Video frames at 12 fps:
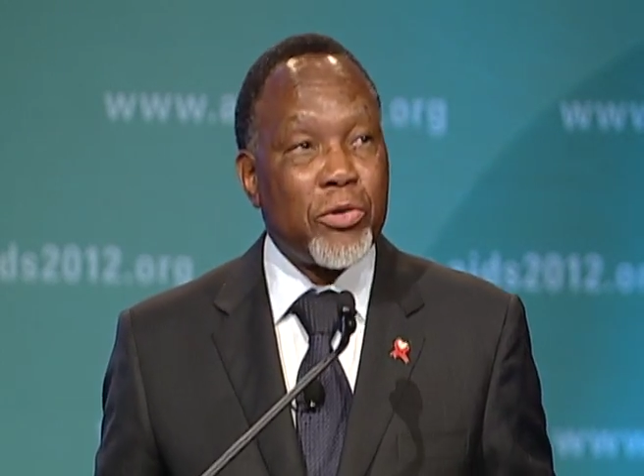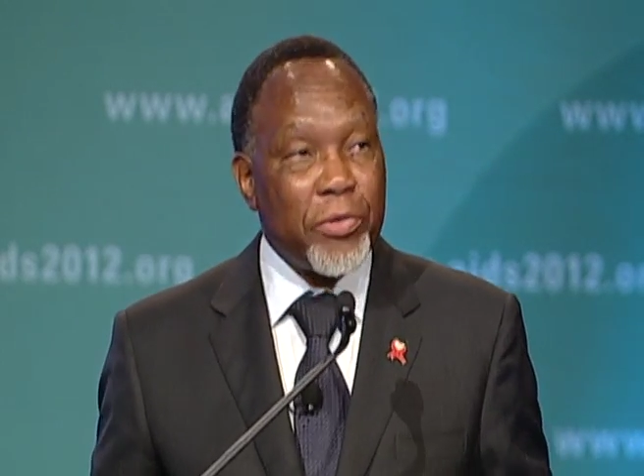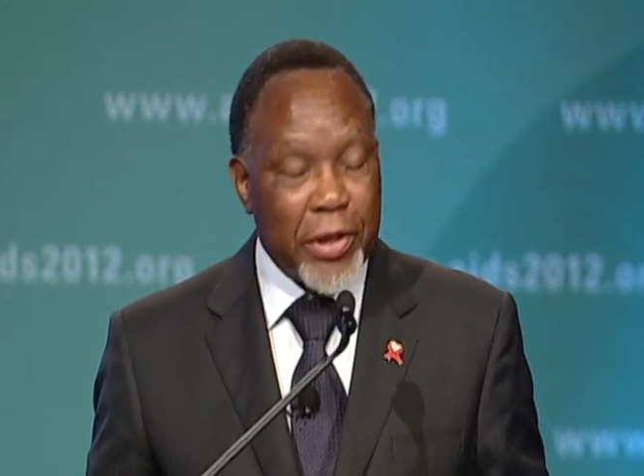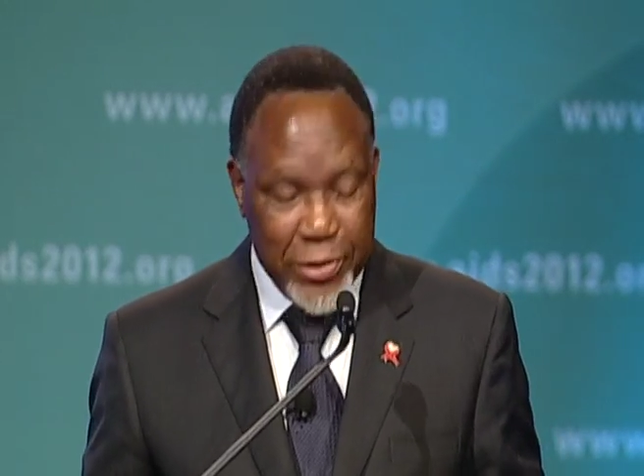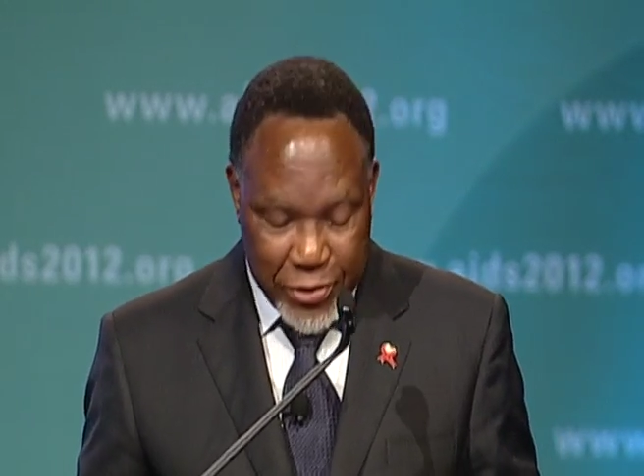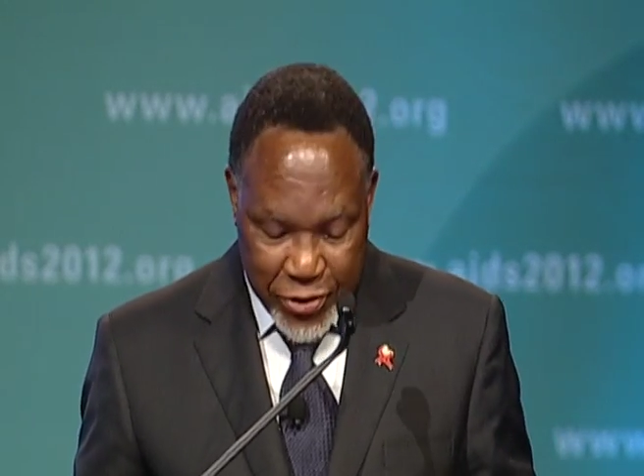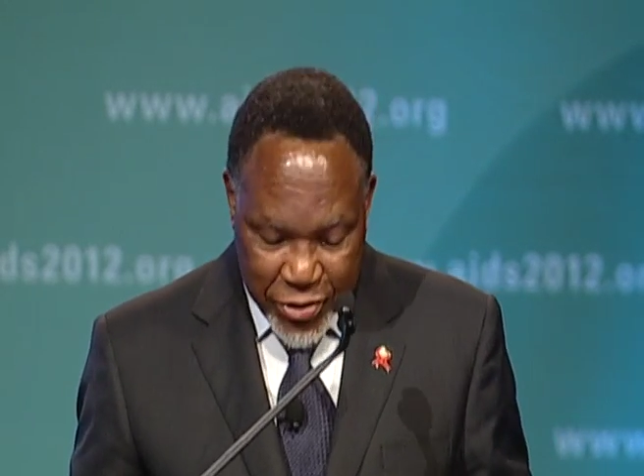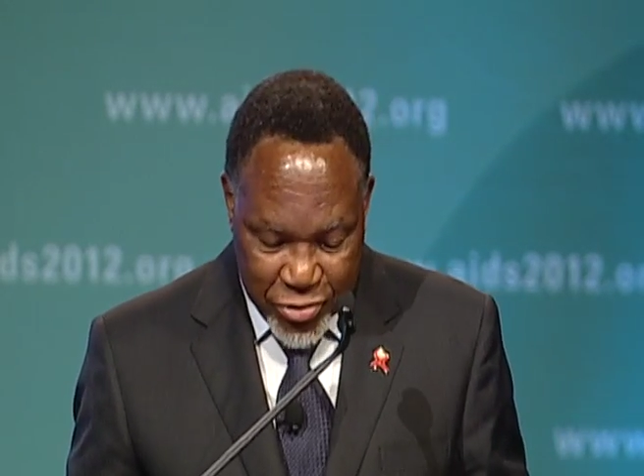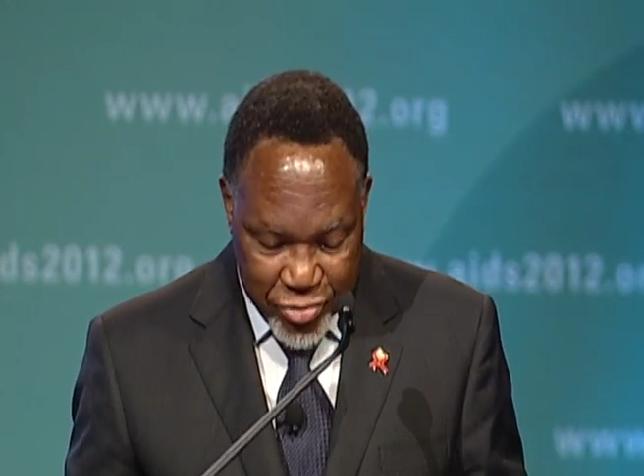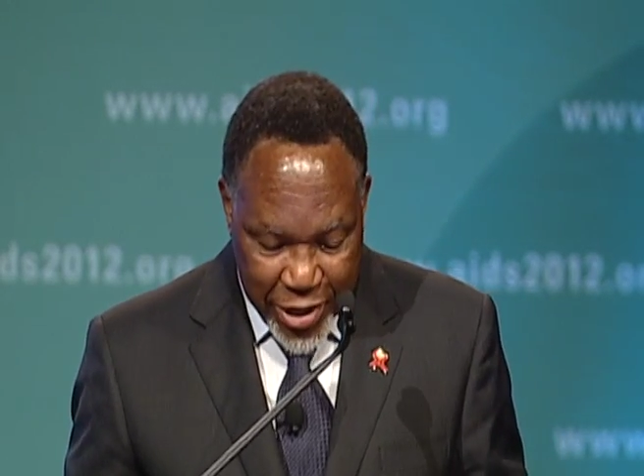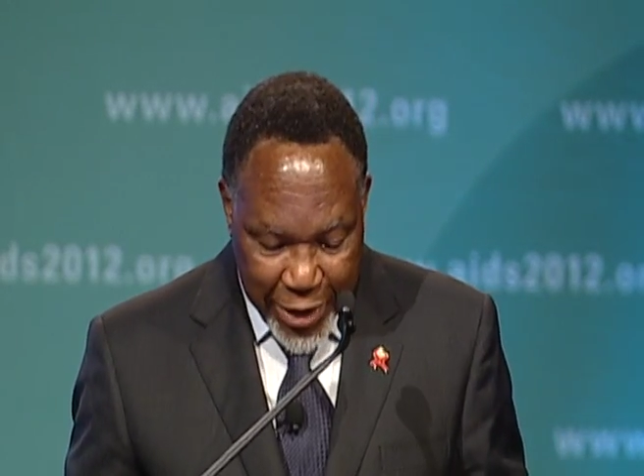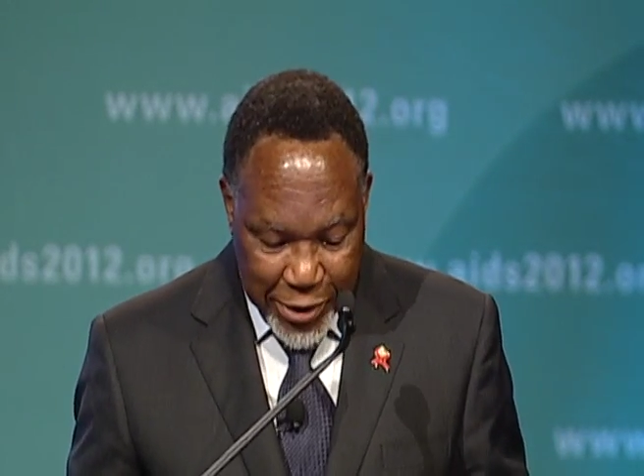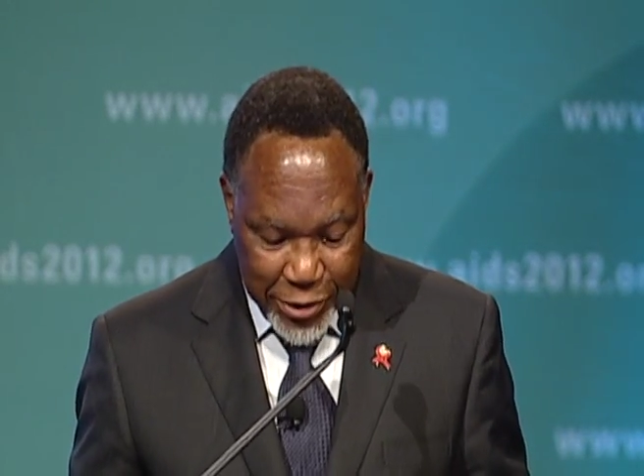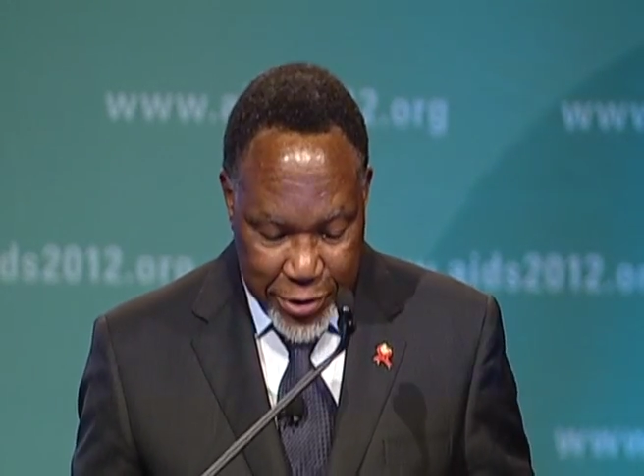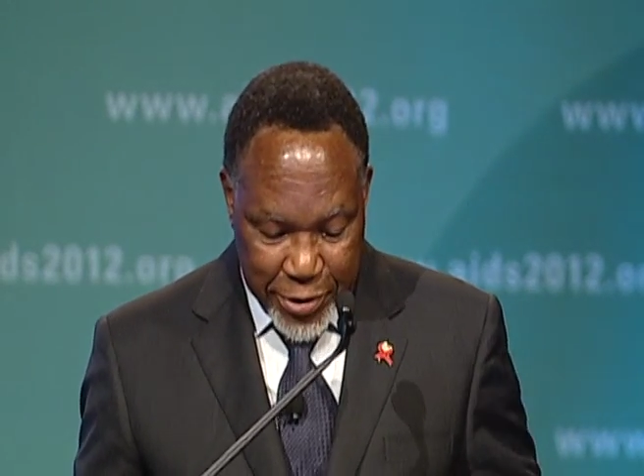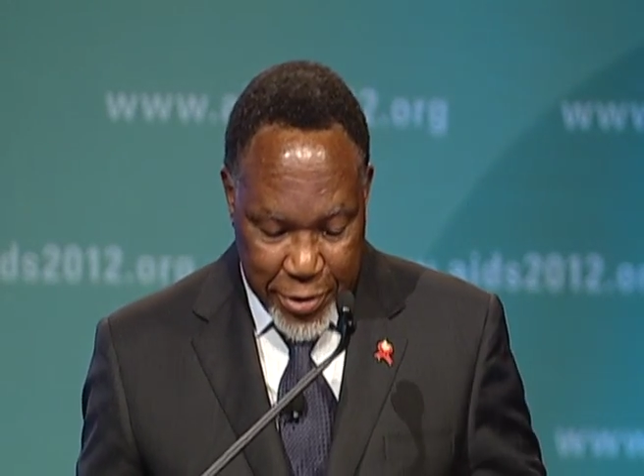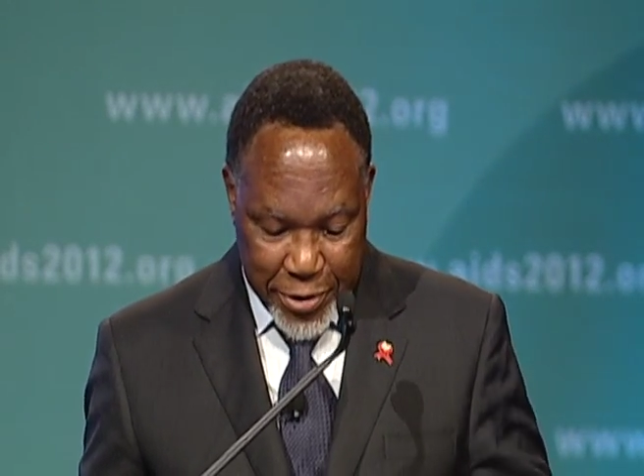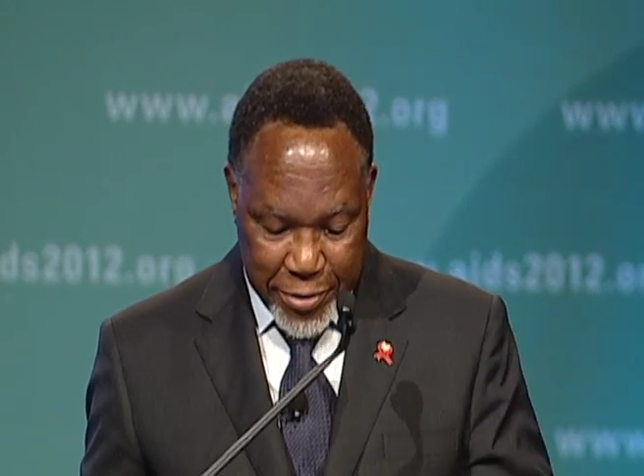to this
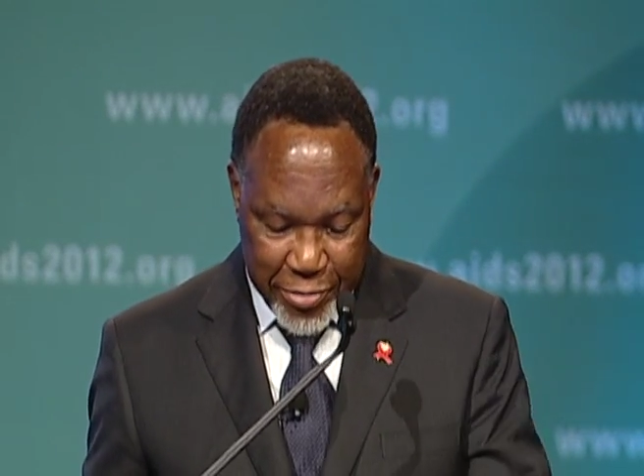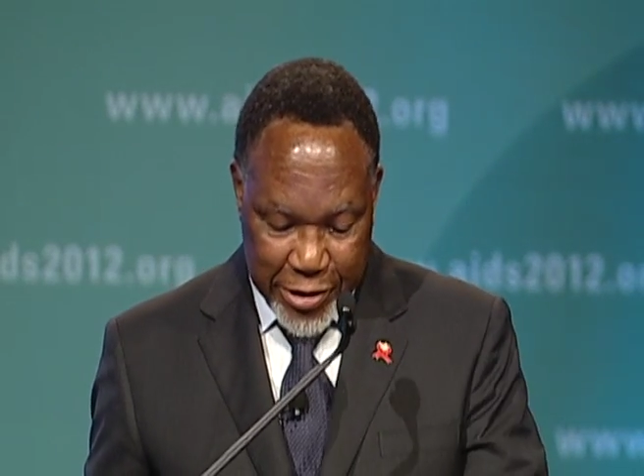19th